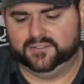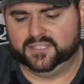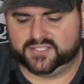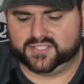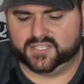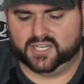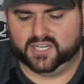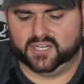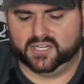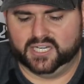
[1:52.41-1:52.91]
These
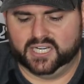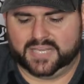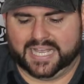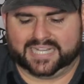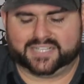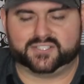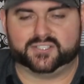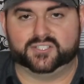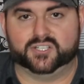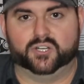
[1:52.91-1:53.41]
are
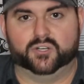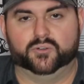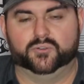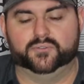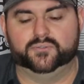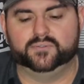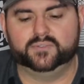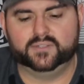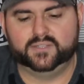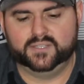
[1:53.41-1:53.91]

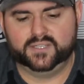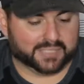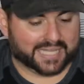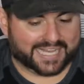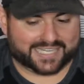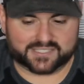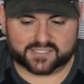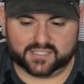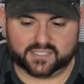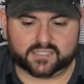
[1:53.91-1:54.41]
X-Zone
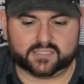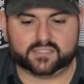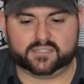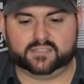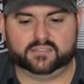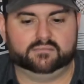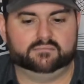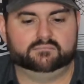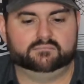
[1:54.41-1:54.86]
plastics.